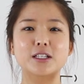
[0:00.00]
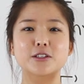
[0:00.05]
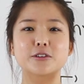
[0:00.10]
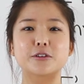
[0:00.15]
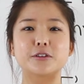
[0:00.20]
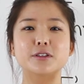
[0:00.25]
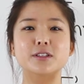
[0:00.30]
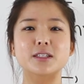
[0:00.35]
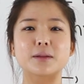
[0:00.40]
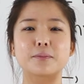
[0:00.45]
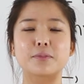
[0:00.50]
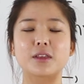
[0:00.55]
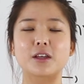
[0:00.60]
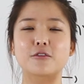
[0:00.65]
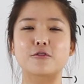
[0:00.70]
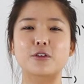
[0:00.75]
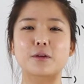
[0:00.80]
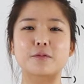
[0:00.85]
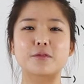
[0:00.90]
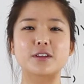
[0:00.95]
learned something
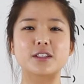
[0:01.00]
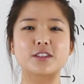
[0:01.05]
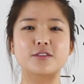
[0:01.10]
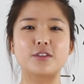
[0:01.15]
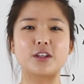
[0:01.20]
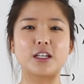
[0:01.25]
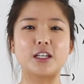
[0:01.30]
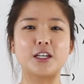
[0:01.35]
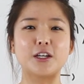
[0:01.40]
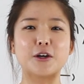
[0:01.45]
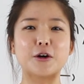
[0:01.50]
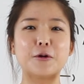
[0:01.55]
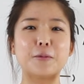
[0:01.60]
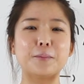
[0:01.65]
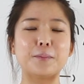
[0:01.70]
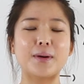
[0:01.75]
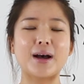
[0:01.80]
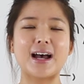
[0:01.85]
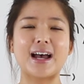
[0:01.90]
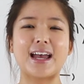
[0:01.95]
from this video.
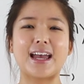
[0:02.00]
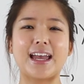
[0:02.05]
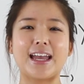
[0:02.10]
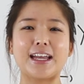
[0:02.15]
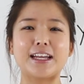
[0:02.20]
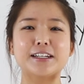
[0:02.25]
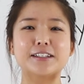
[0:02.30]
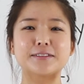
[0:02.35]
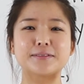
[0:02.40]
Bye.